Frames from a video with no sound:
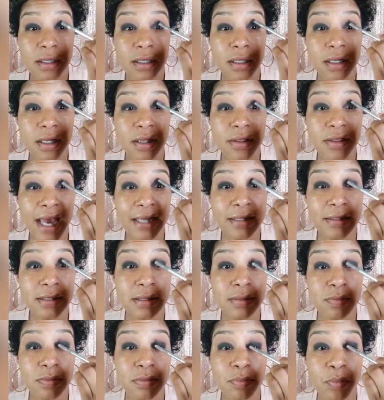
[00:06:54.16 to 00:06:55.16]
that
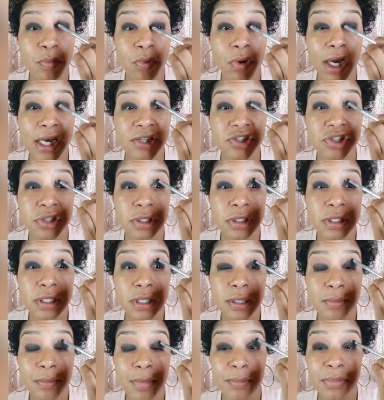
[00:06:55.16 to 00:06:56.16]
brush,
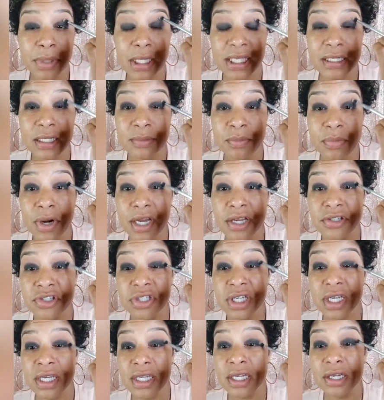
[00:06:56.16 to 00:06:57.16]
my blending brush,
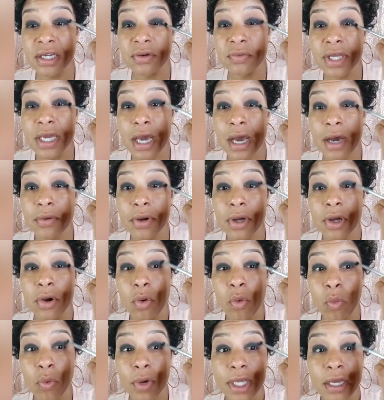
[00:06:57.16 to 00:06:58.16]
and here we go.
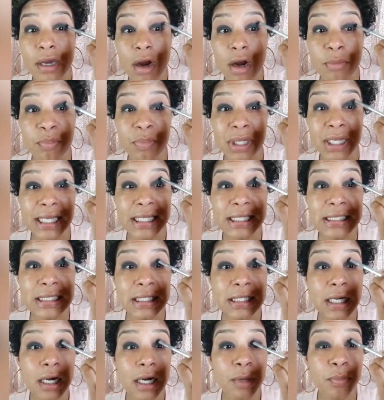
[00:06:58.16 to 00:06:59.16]
We are blending
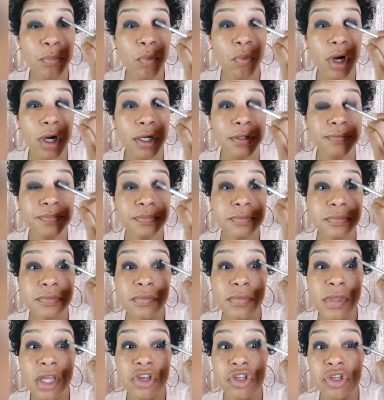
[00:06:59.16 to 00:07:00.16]
upward.
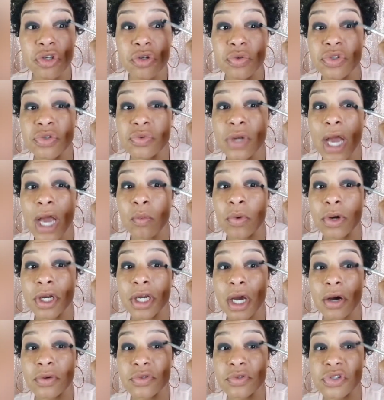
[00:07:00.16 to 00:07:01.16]
You do not want to
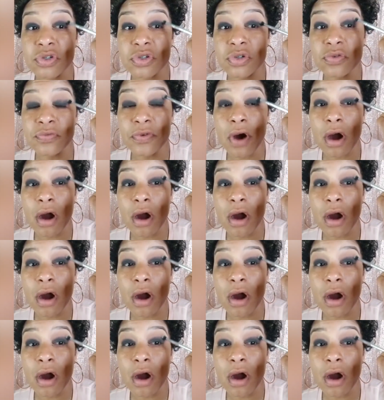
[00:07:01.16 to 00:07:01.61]
go too far